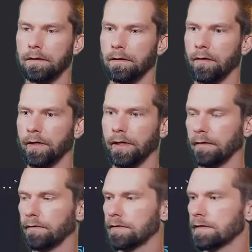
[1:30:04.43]
Okay, it
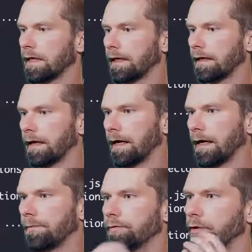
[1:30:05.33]
looks like I
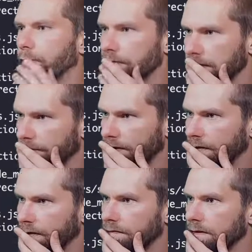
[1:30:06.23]
broke
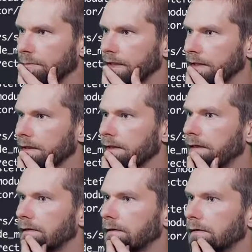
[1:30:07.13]
something fundamental
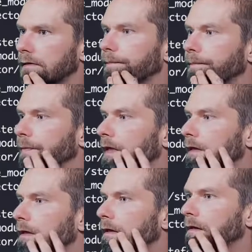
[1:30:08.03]
here.
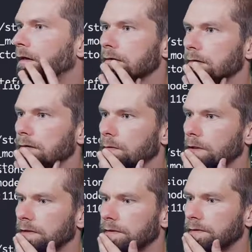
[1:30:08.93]
So
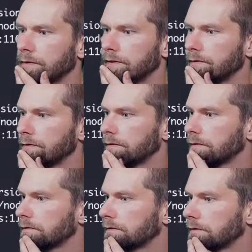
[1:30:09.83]
what do we
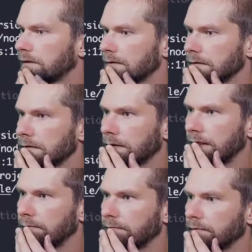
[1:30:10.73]
do? This is not
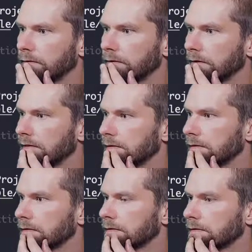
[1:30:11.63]
helpful. This
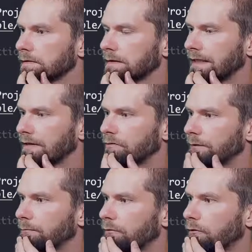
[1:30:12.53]
is cannot
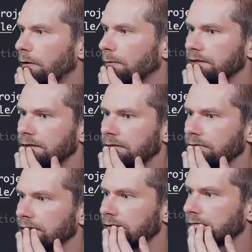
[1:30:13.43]
read property of
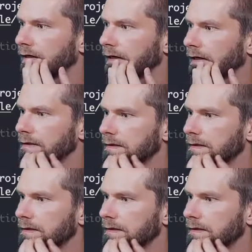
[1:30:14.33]
undefined.